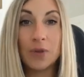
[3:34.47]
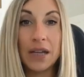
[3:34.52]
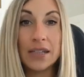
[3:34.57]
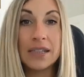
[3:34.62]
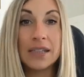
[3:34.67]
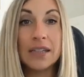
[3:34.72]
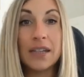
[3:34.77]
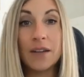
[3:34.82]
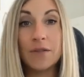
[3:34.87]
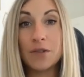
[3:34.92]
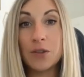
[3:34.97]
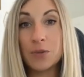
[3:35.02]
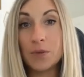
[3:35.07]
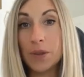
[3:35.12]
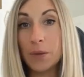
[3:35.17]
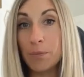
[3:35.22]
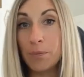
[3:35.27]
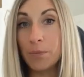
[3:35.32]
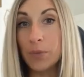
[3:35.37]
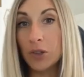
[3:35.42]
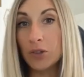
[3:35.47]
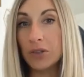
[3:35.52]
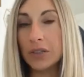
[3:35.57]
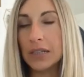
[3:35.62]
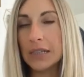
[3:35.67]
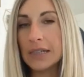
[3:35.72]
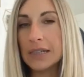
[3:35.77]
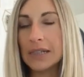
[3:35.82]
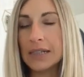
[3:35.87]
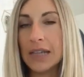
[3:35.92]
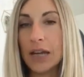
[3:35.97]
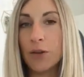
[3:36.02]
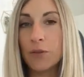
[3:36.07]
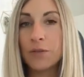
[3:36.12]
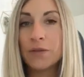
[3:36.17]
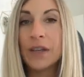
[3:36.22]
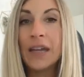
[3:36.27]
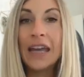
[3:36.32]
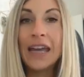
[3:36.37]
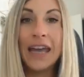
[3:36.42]
rest enough to rebuild
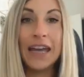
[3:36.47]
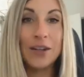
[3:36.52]
itself.